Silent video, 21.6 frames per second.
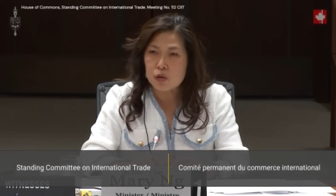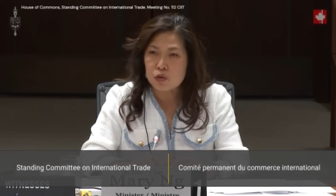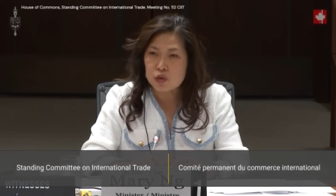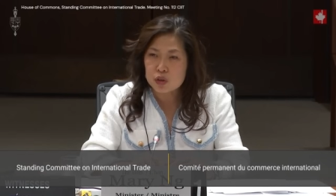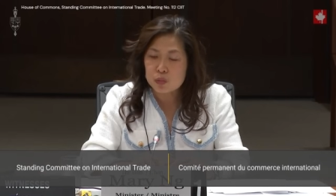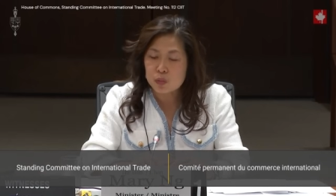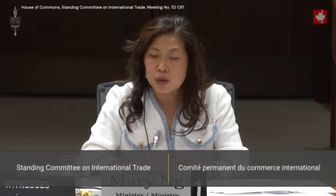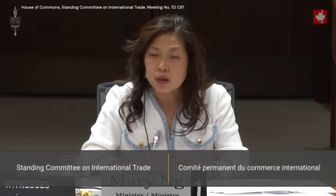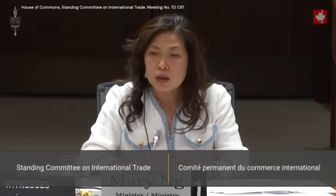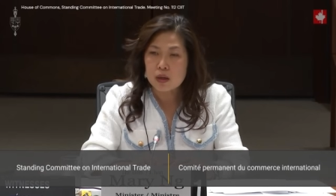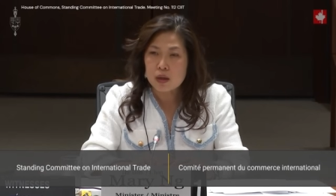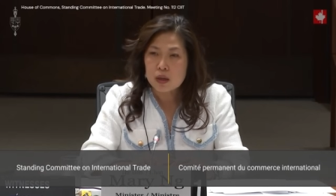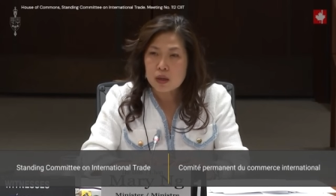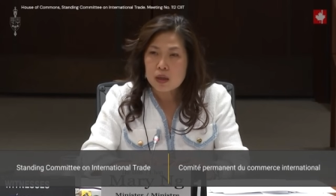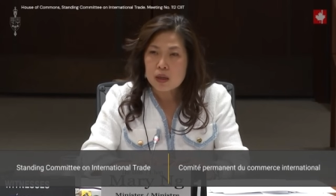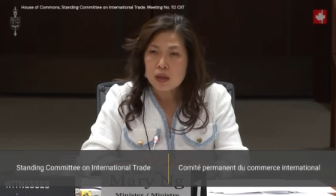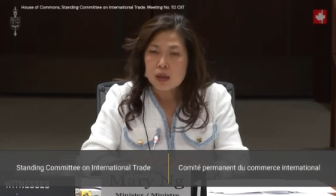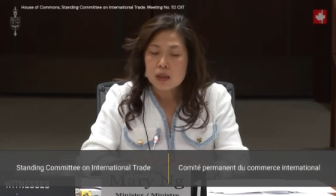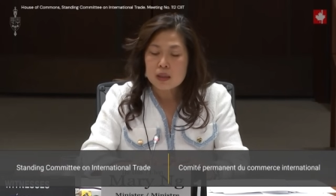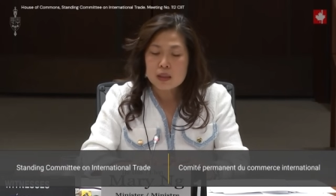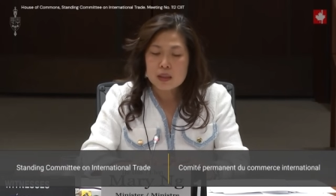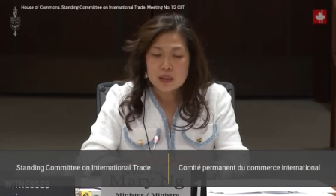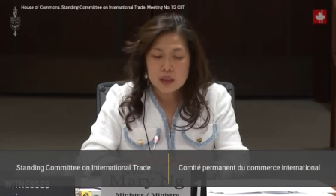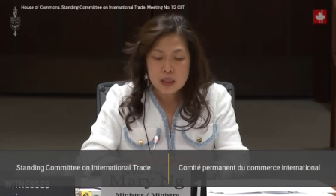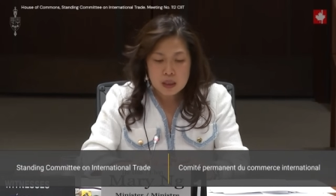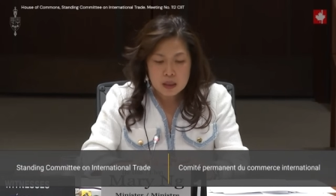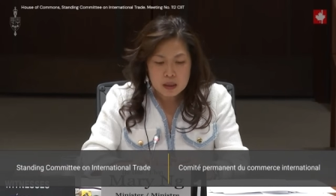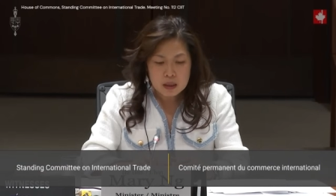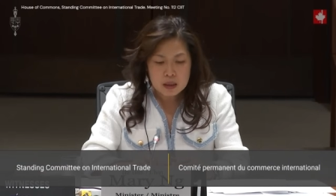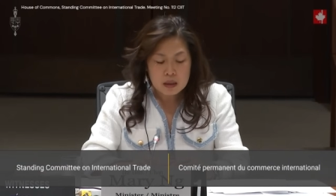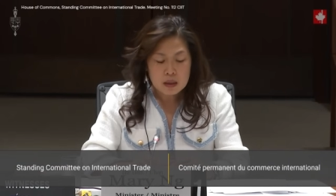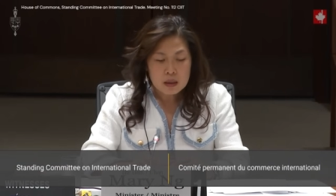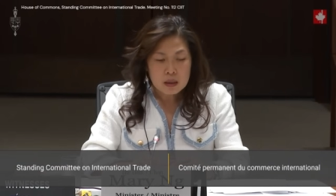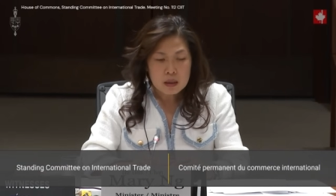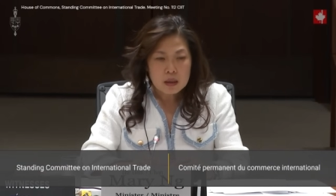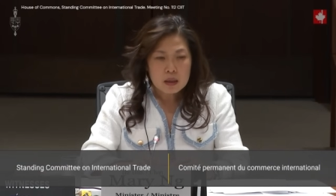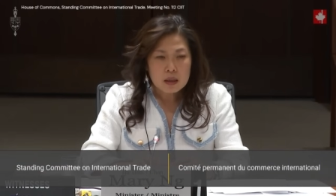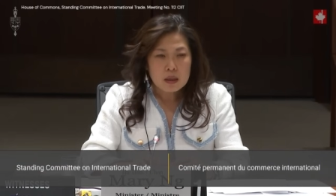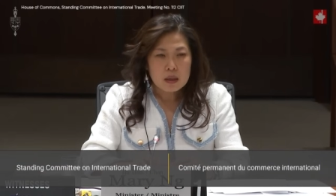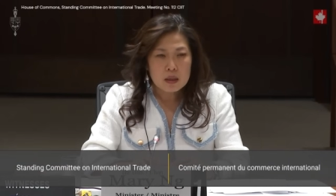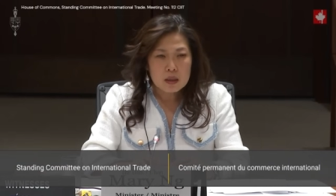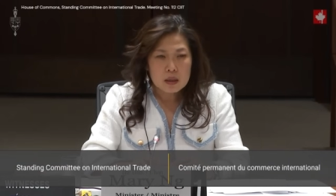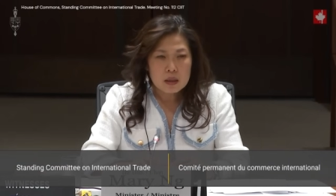CUSMA. Today,
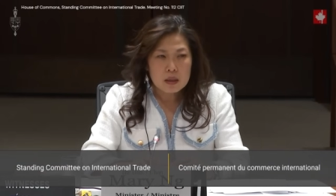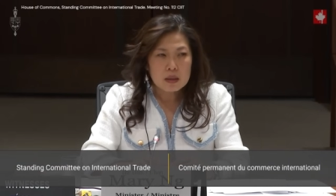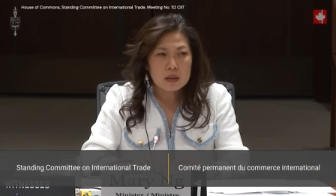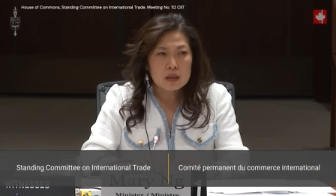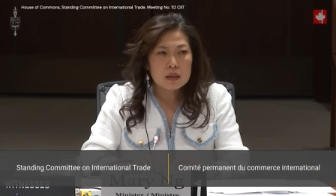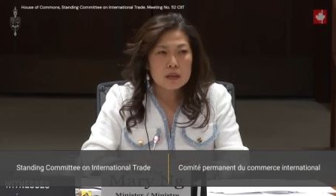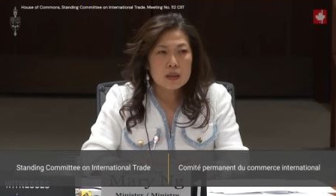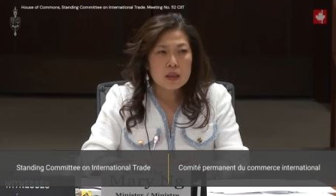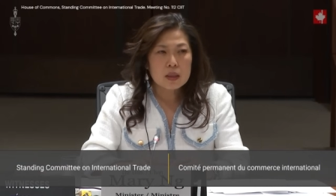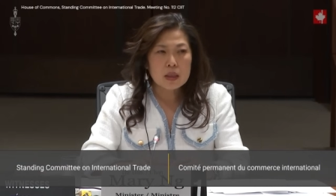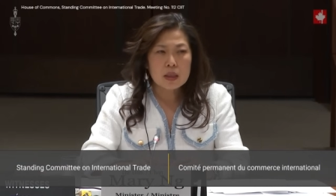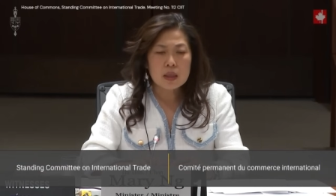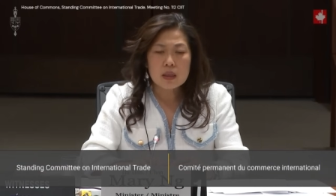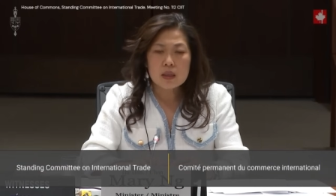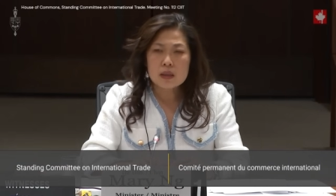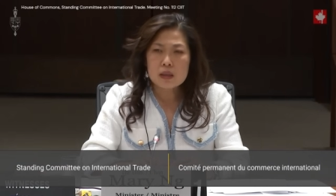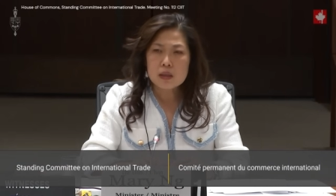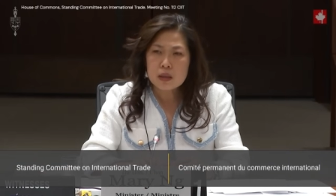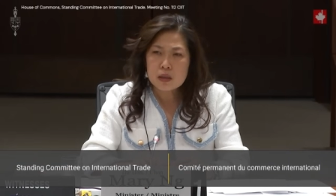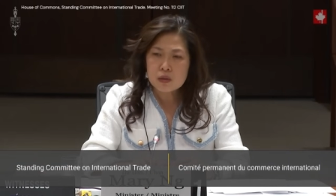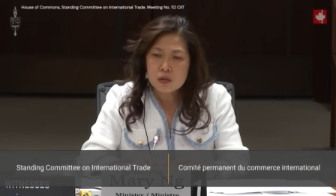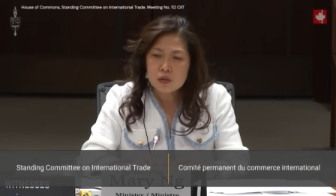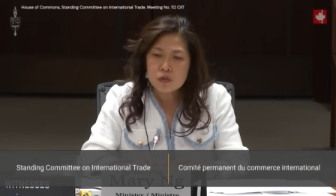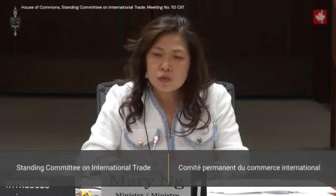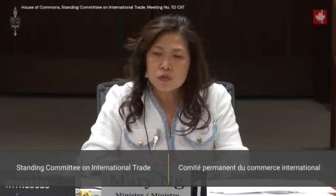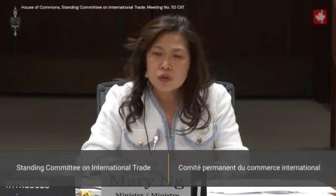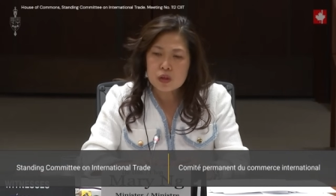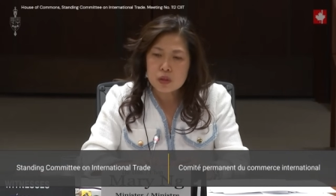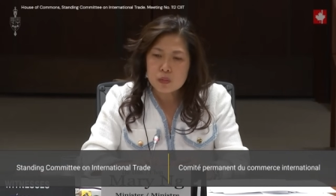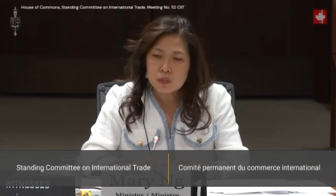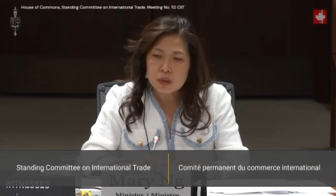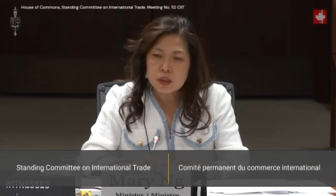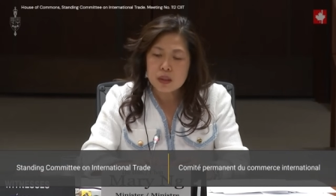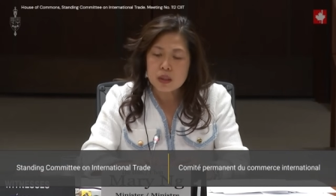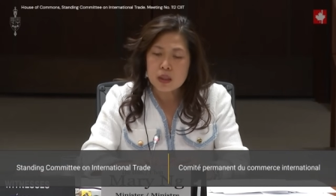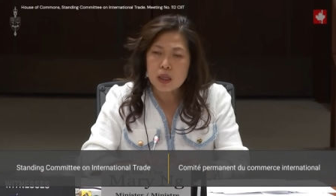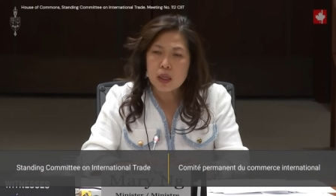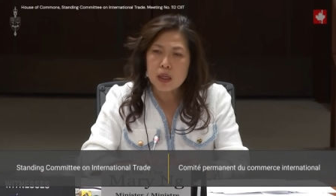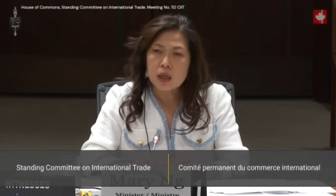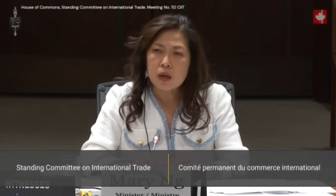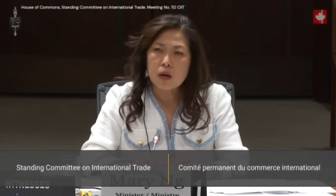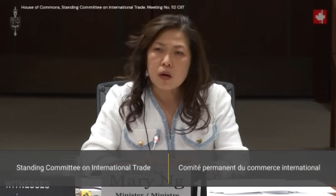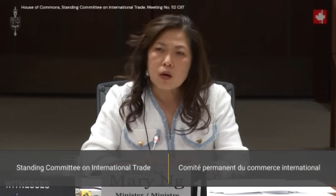it is and it continues to be
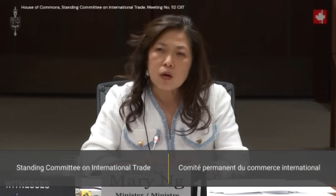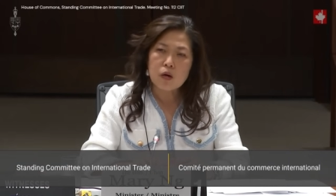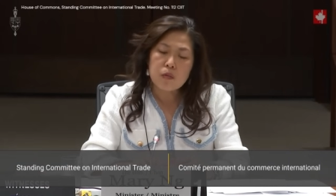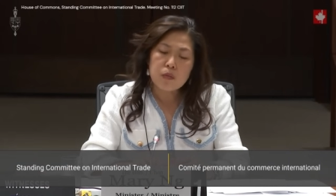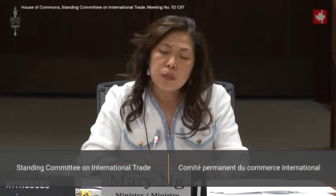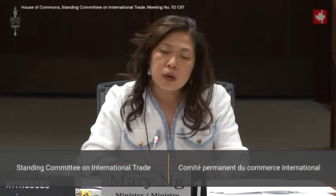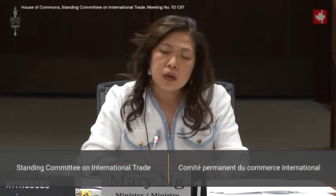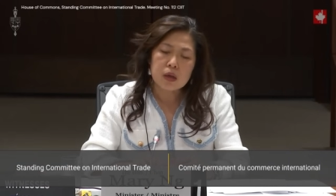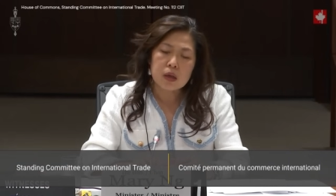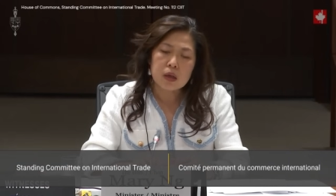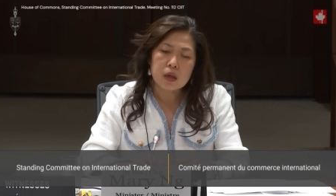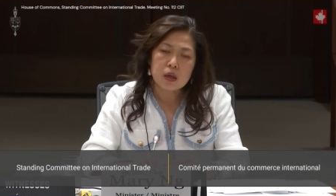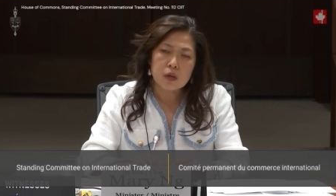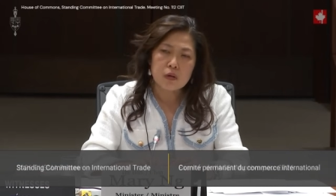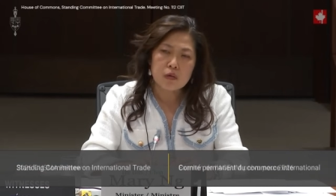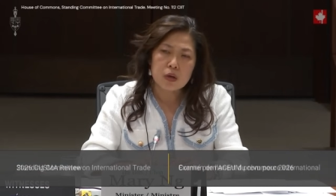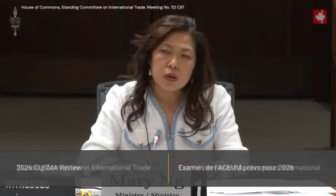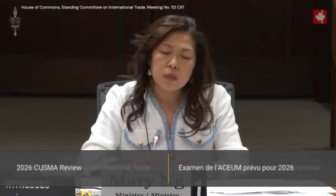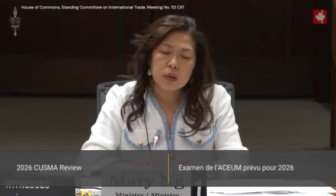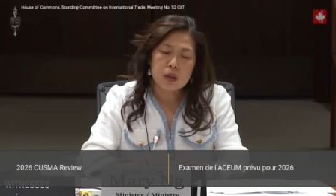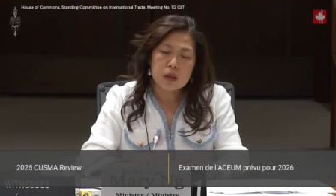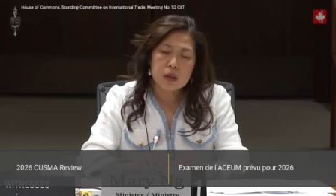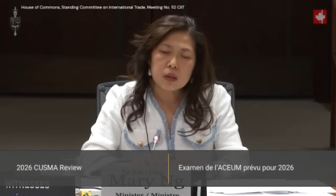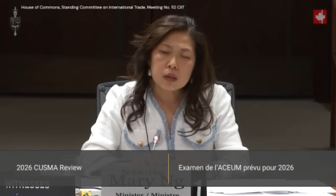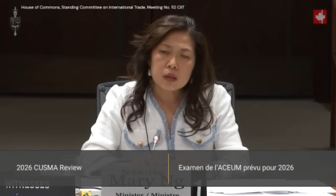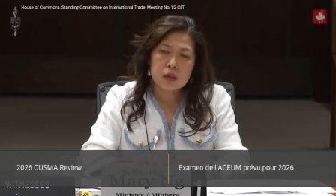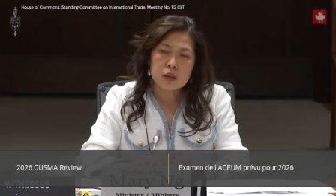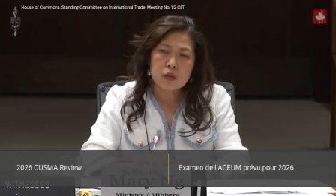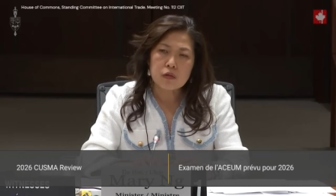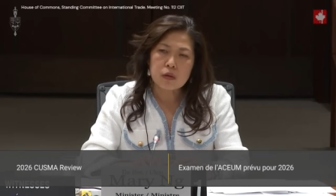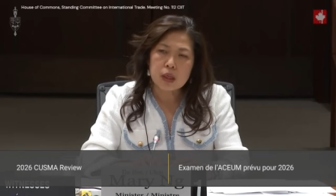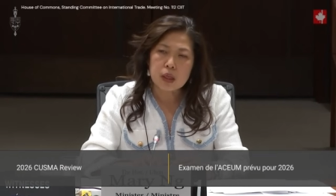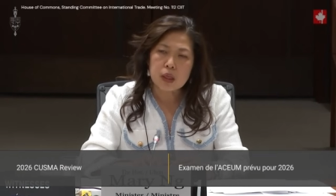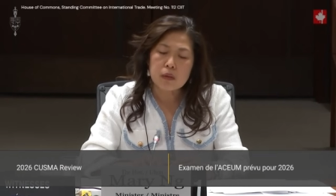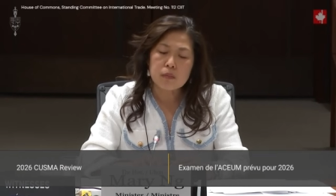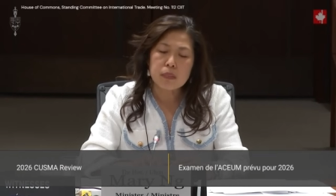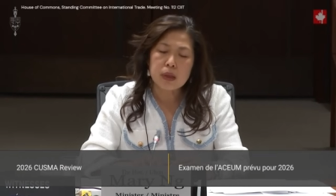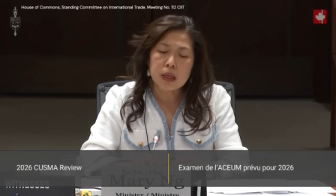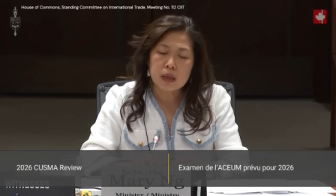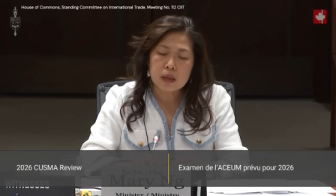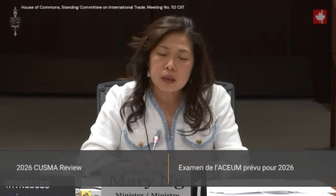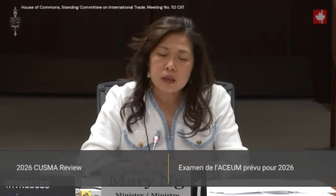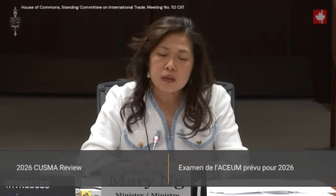a hallmark agreement to create
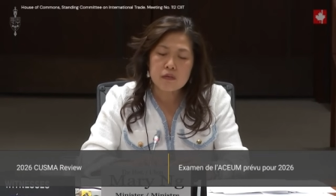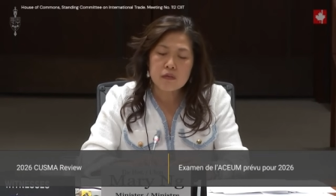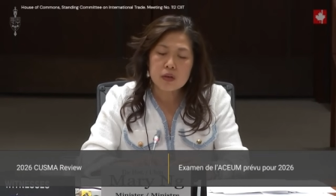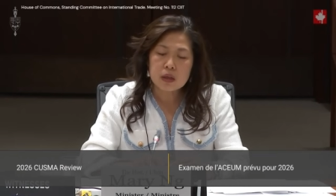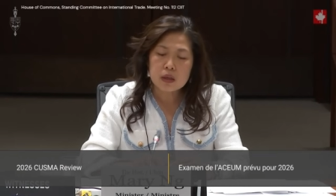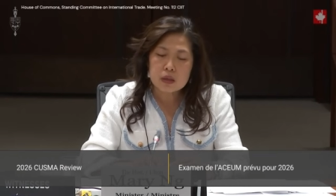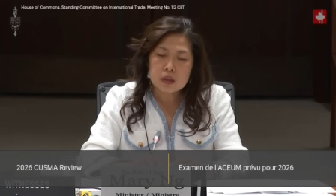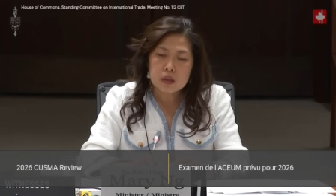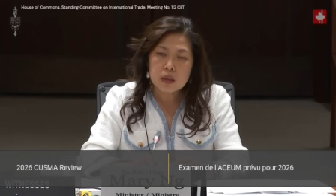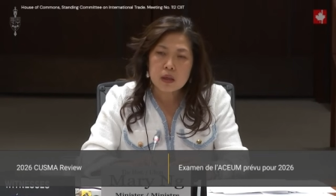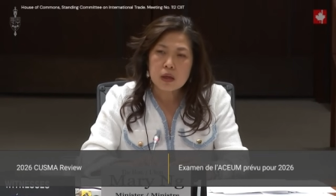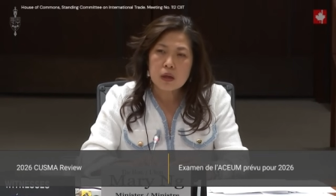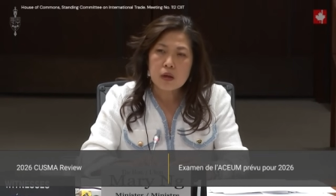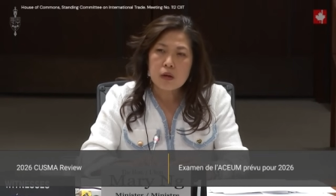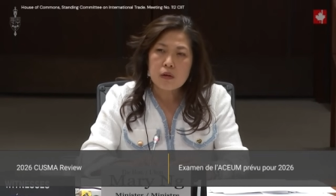competitiveness